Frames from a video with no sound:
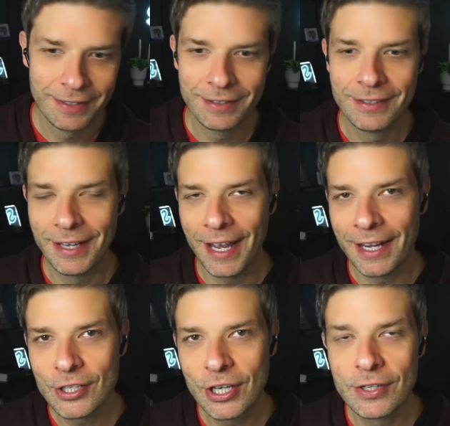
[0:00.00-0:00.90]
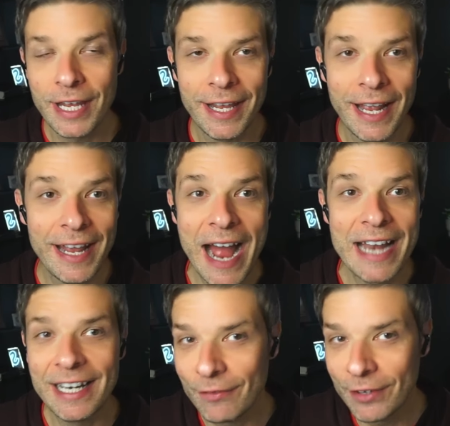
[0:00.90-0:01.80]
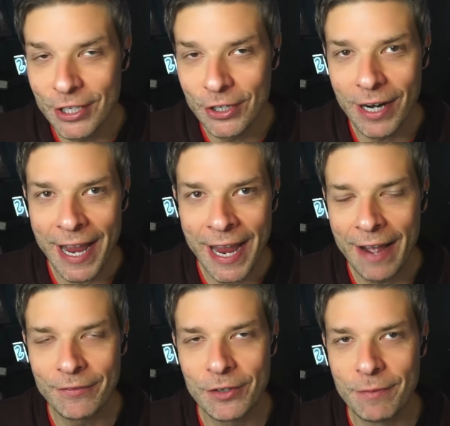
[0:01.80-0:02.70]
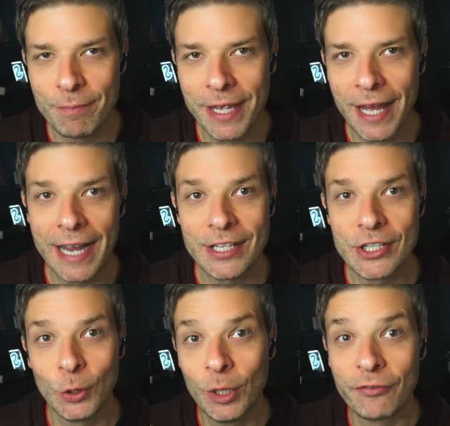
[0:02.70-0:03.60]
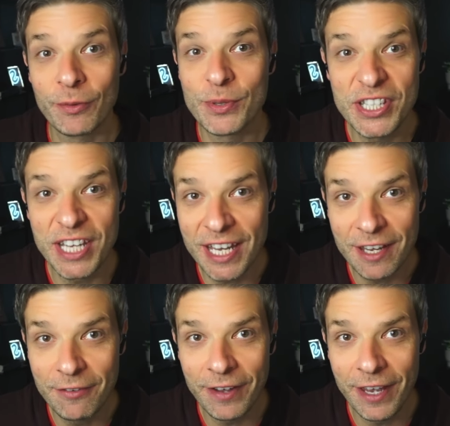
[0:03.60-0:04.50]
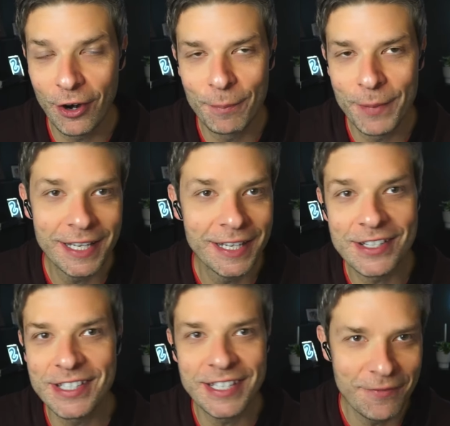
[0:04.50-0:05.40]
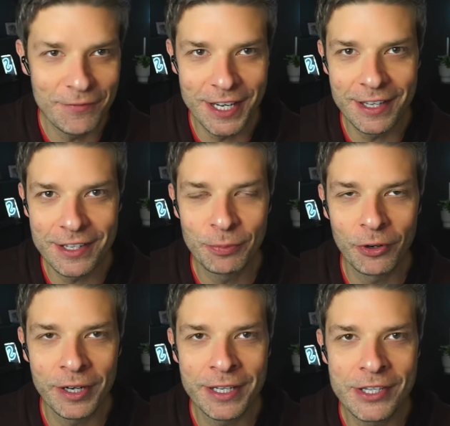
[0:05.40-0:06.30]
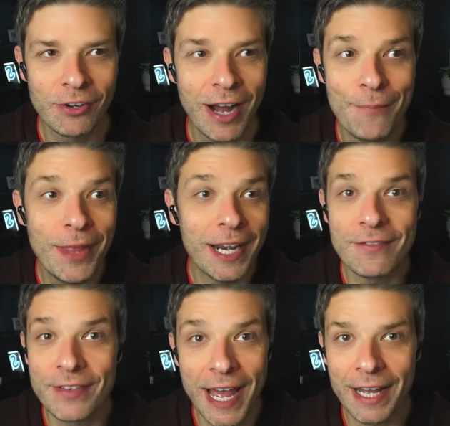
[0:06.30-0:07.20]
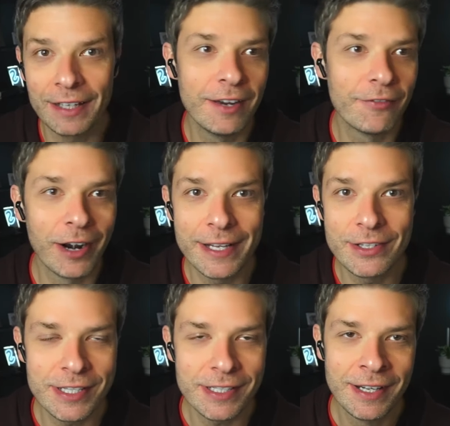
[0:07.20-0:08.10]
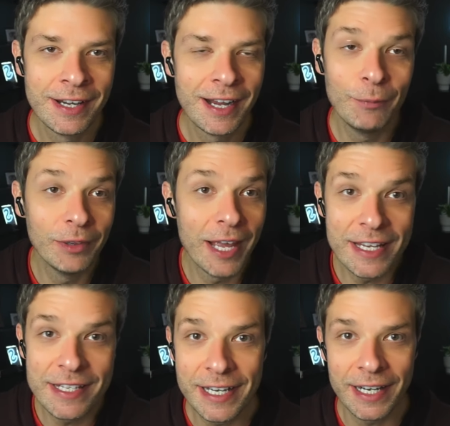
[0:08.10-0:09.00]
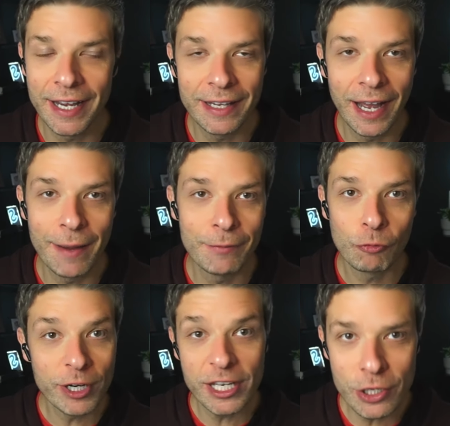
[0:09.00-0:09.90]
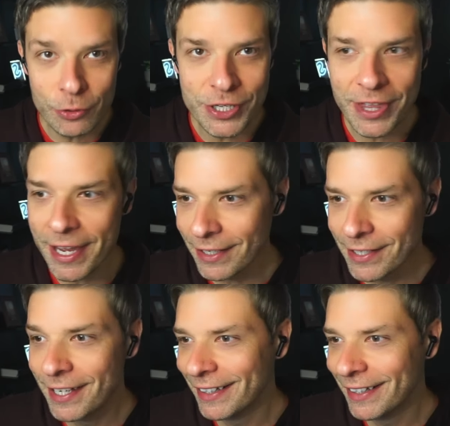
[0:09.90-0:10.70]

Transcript: Yeah, excuse me. And I didn't even do it. I have to admit, I stole it from Steve in our meeting because Steve did it this morning. So I'm not even that clever. I'm lazy and I reuse things.